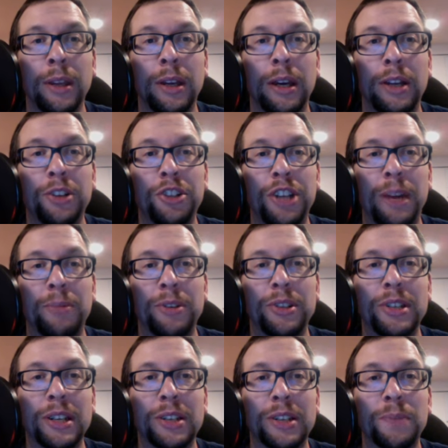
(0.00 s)
at Chapter
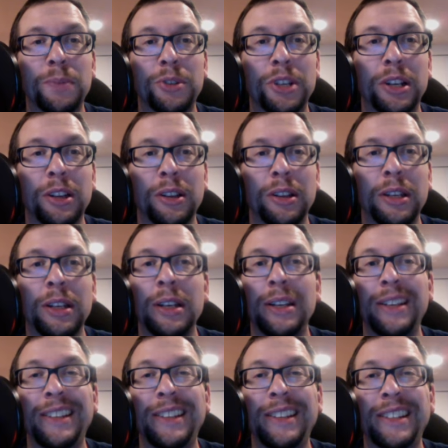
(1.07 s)
6, particularly
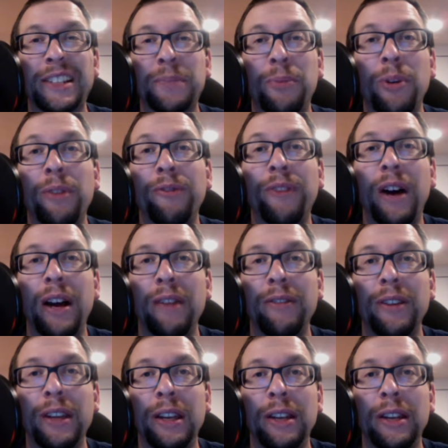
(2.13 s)
6.5
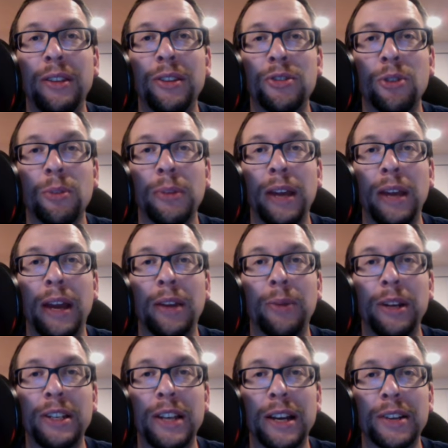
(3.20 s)
in the Stormy Attaway
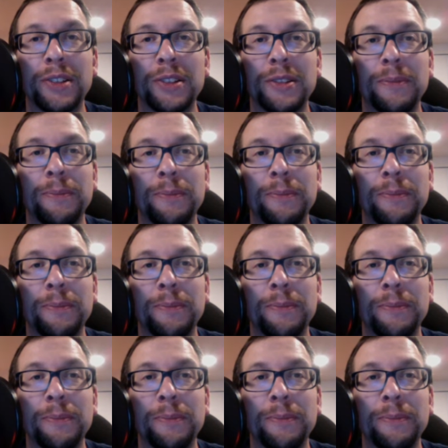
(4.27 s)
text.